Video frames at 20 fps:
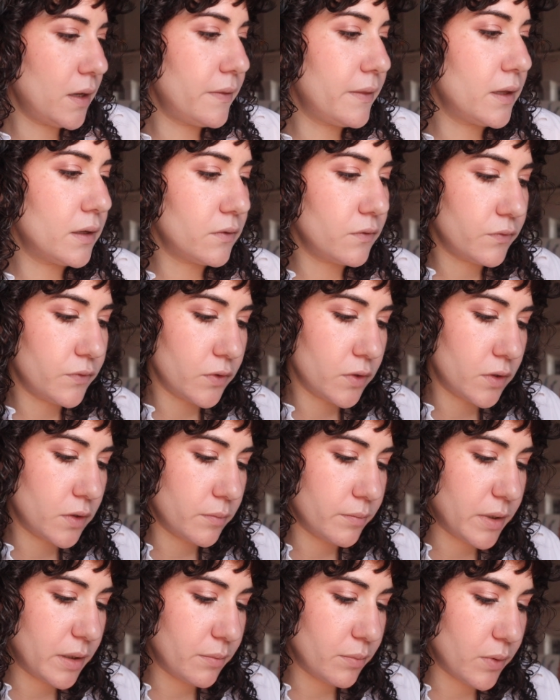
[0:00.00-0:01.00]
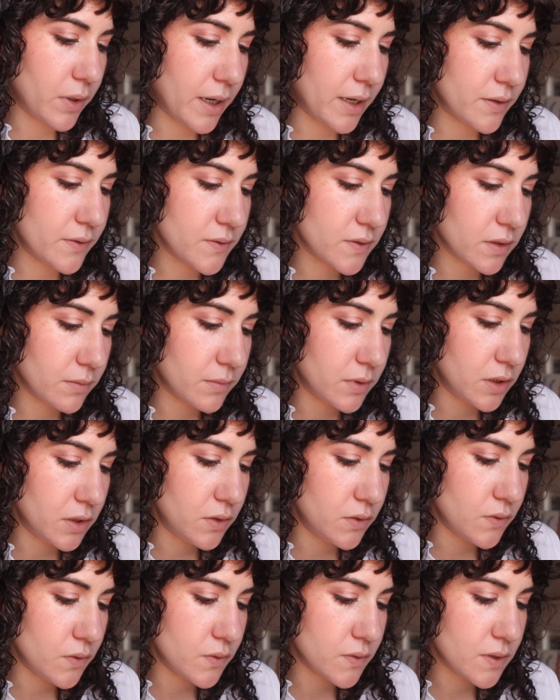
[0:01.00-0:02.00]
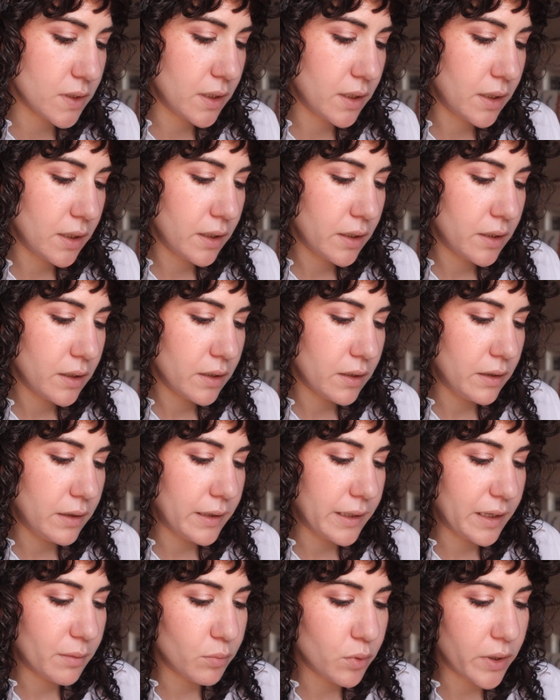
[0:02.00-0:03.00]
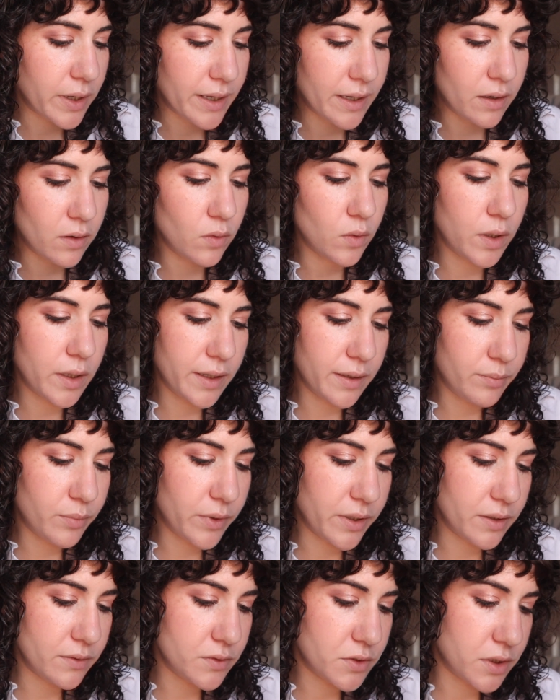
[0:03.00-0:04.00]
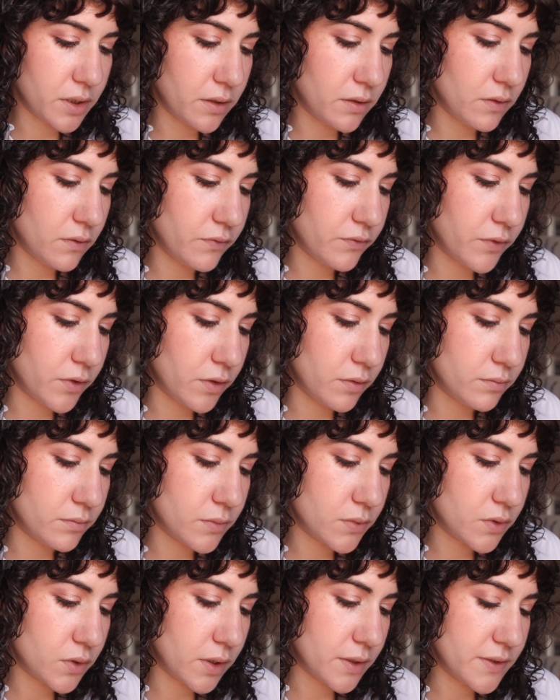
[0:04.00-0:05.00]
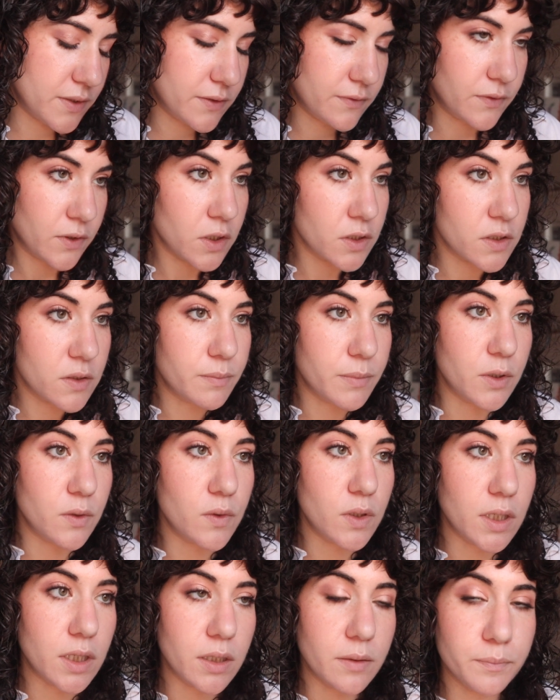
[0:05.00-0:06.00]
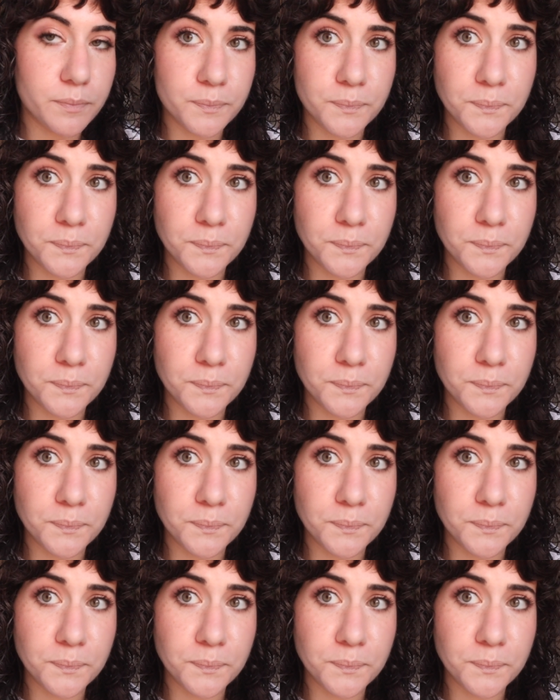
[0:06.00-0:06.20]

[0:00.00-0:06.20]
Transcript: And then for my brows, I'm gonna use Les Brow eyebrow gel from Trust Fund Beauty.